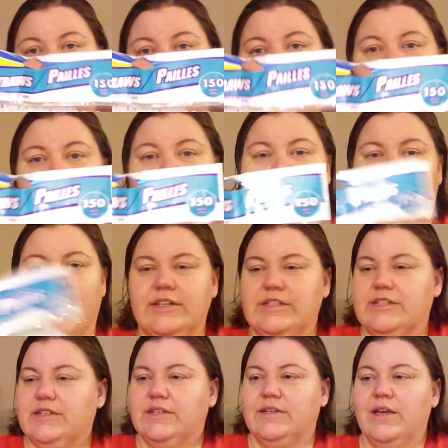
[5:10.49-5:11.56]
I
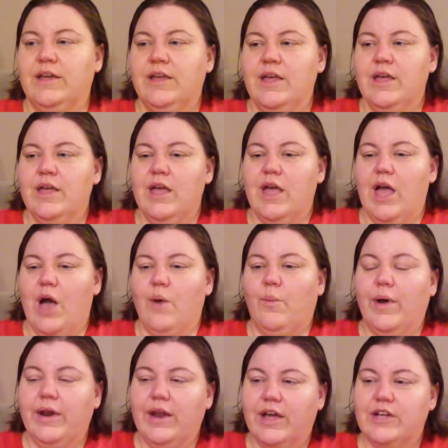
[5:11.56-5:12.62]
got a
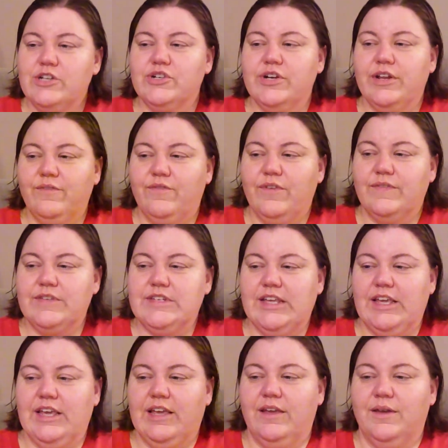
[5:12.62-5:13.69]

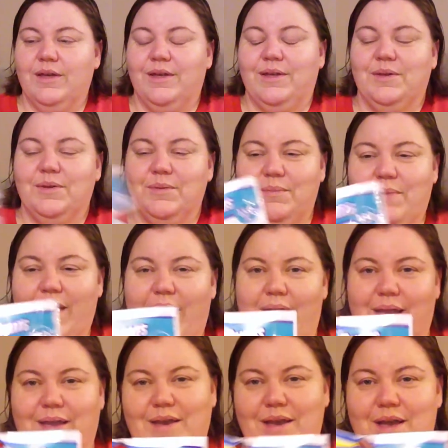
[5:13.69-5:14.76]
150
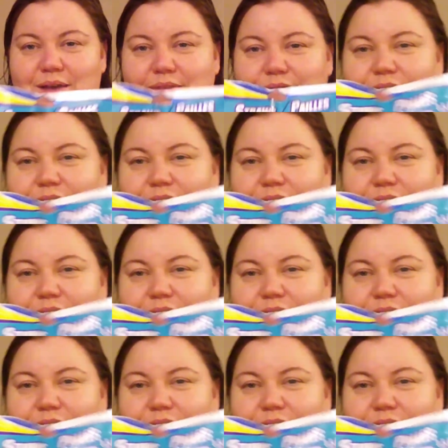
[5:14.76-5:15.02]
pack of